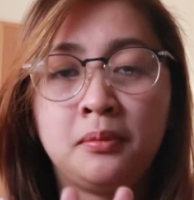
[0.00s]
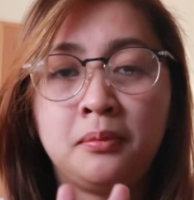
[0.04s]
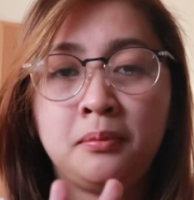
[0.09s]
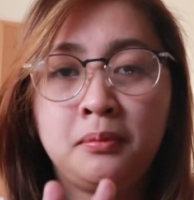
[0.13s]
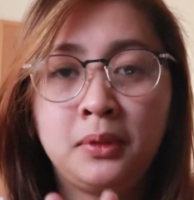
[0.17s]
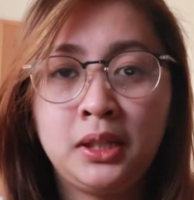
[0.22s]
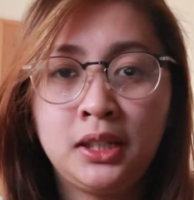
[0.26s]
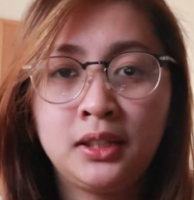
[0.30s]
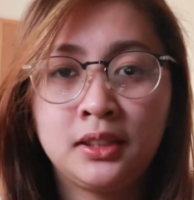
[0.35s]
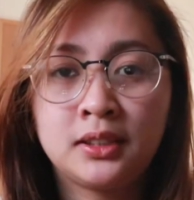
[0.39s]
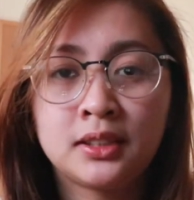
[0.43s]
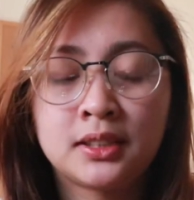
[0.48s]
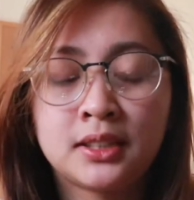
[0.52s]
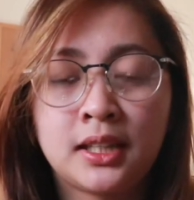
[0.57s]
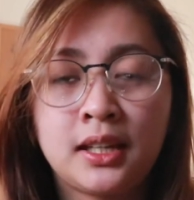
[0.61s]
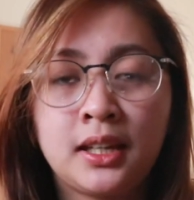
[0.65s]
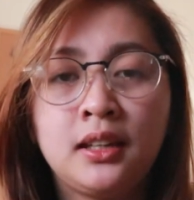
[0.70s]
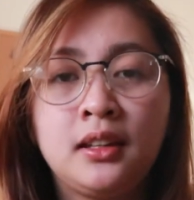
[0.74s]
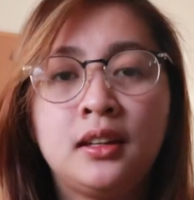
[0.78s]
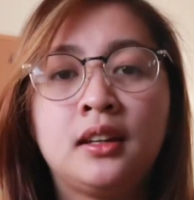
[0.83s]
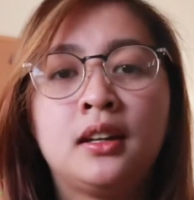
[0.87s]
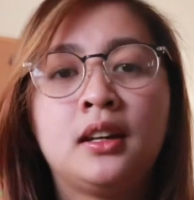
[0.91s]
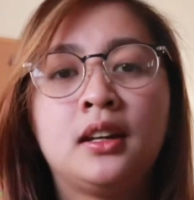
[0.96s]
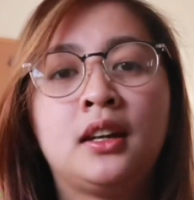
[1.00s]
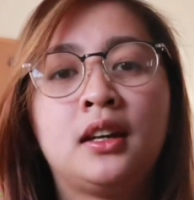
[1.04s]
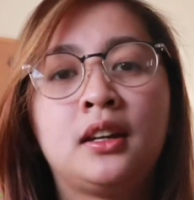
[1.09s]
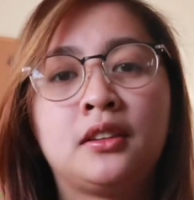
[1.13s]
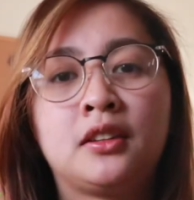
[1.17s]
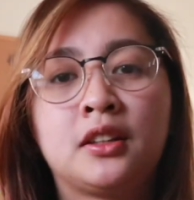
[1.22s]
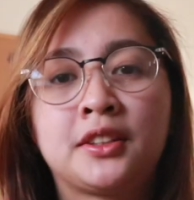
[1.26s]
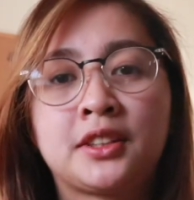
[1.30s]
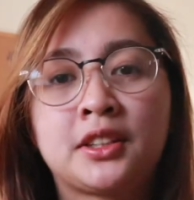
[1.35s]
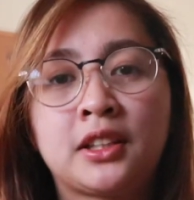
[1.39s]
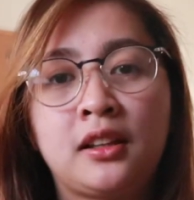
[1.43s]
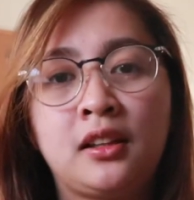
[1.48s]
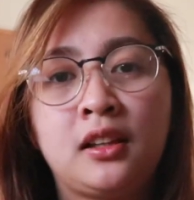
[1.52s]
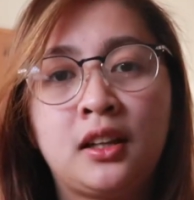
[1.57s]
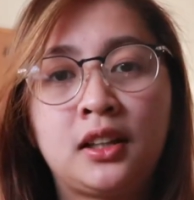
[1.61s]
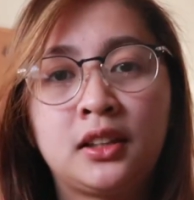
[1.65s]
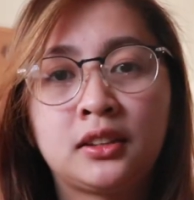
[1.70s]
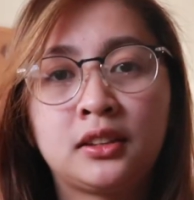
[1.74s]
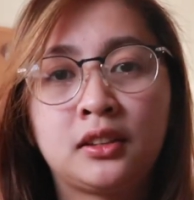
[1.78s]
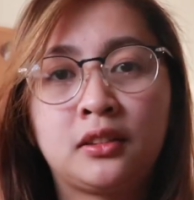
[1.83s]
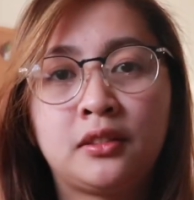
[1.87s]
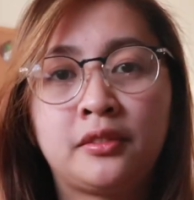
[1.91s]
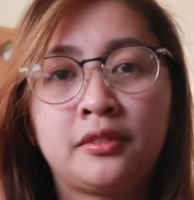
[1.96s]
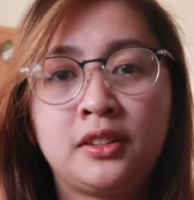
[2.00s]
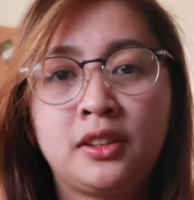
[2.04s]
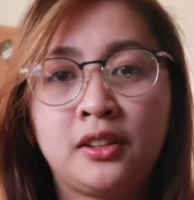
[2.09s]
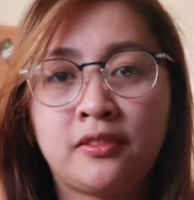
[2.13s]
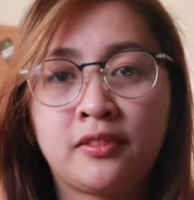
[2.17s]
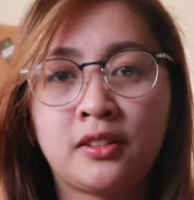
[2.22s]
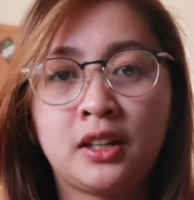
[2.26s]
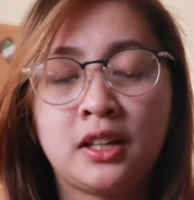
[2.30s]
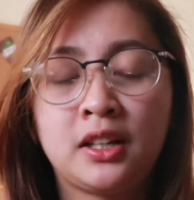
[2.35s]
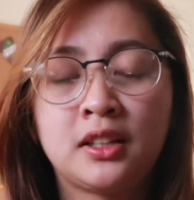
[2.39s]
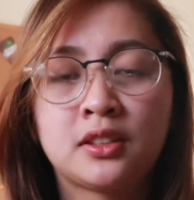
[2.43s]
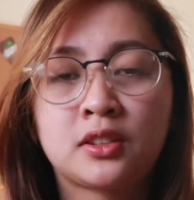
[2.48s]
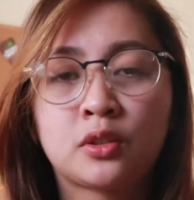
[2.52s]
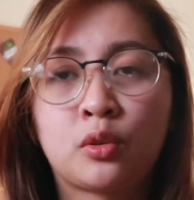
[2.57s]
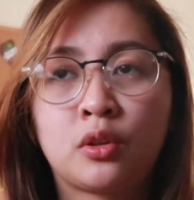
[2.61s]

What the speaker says: Meaning to say, there's a lot of difference,